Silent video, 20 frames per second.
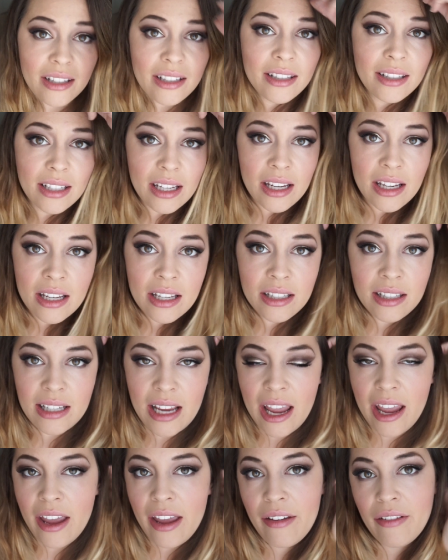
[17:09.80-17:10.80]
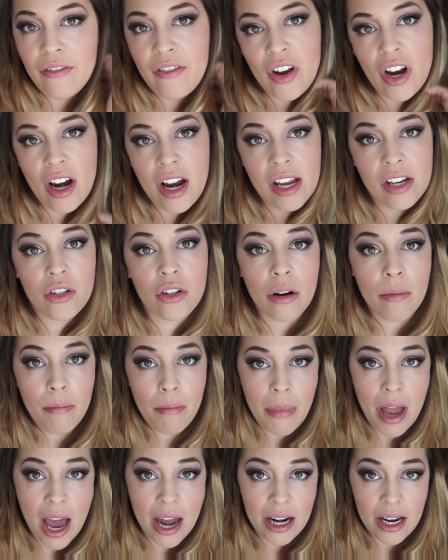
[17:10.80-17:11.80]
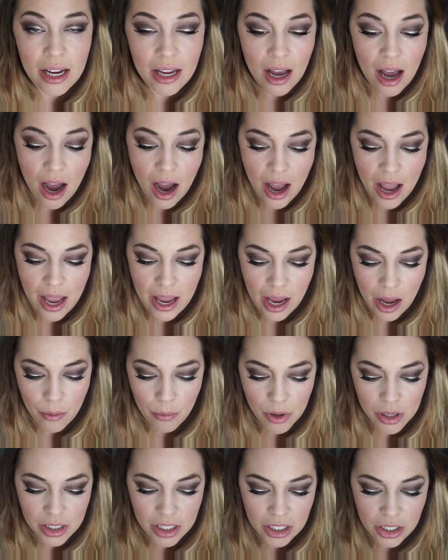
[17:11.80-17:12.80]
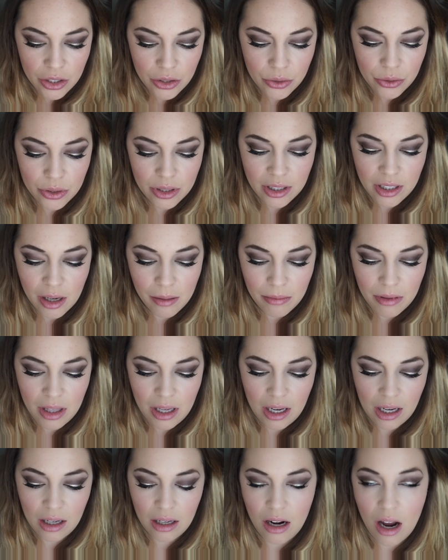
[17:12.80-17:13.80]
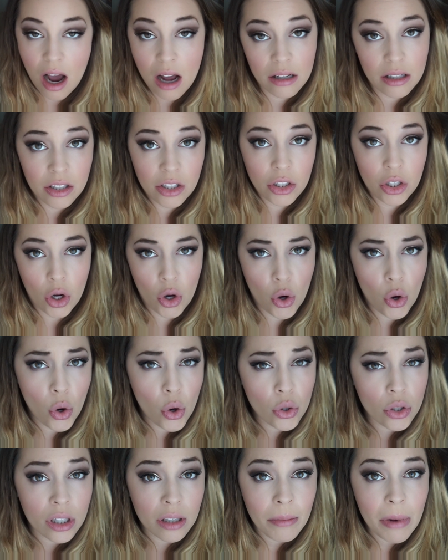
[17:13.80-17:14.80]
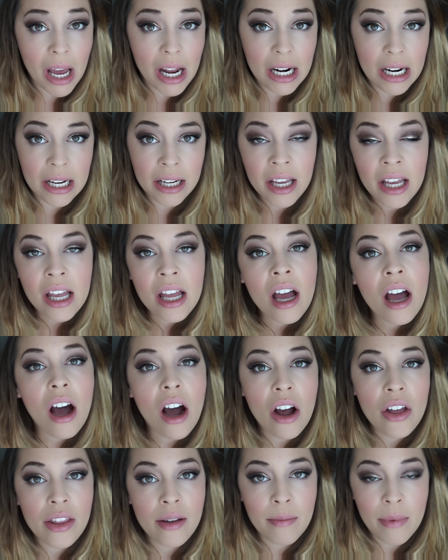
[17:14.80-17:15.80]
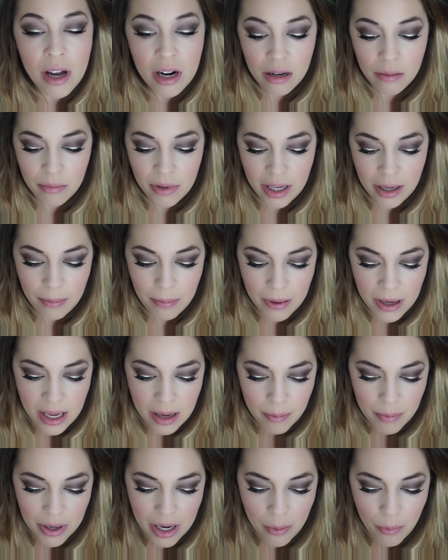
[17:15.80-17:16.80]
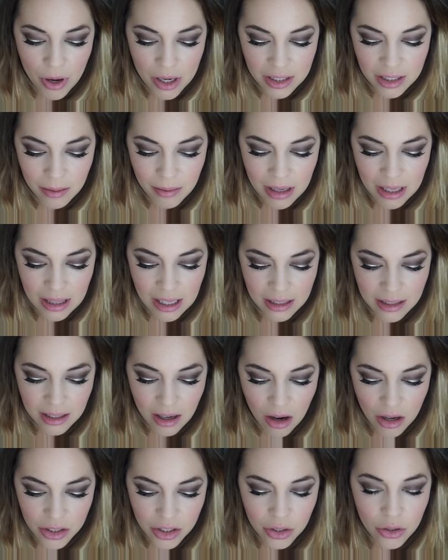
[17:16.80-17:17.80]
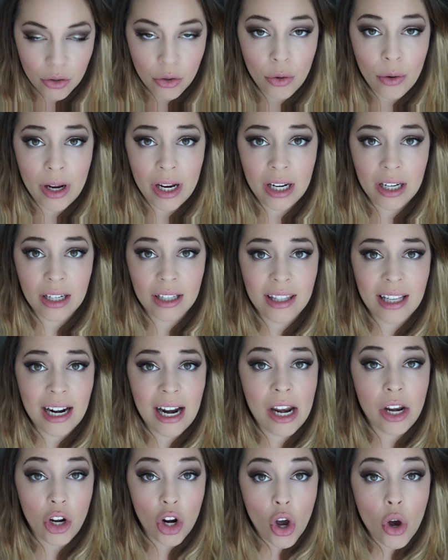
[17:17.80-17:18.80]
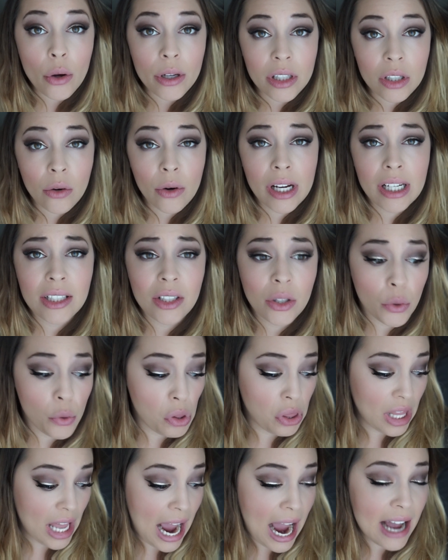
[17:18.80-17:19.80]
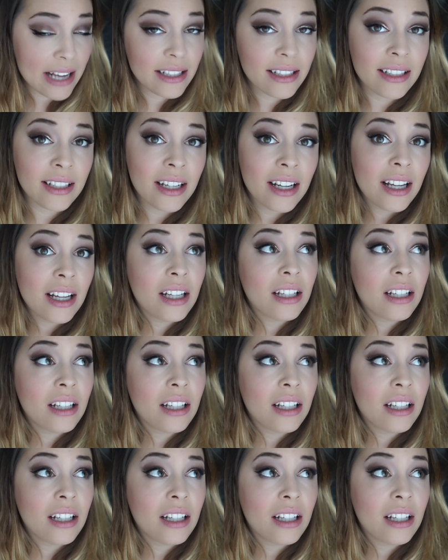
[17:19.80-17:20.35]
This is a very dramatic eye. I want to use something not so dramatic on the bottom lip, but I want something that's also that I know is going to last